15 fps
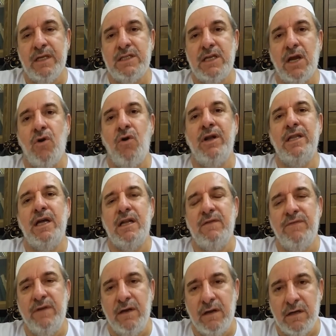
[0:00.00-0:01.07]
secondary
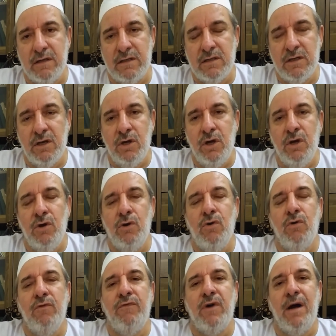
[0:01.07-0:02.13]
fields
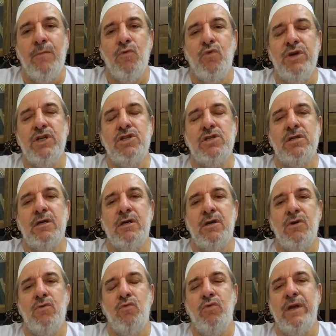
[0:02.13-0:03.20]
from which
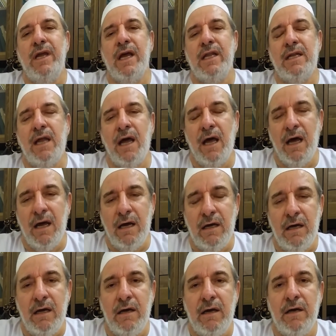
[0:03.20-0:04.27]
we get
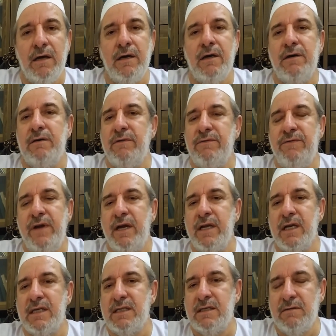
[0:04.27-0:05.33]
the
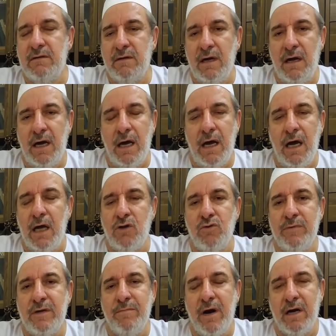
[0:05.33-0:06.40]
various
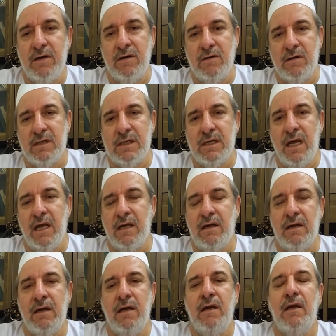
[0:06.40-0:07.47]
atomic particles
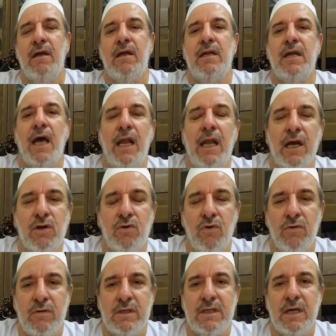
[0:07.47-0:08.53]
like the
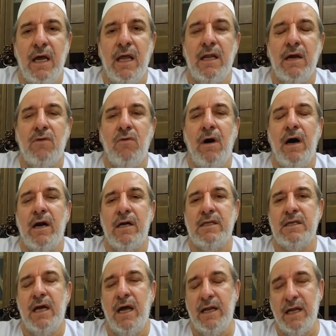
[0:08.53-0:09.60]
electrons and the
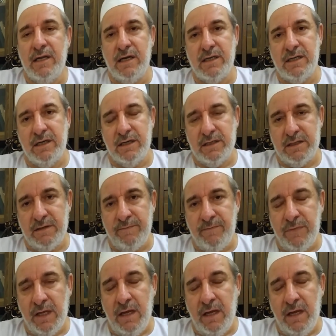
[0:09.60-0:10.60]
quarks and other things.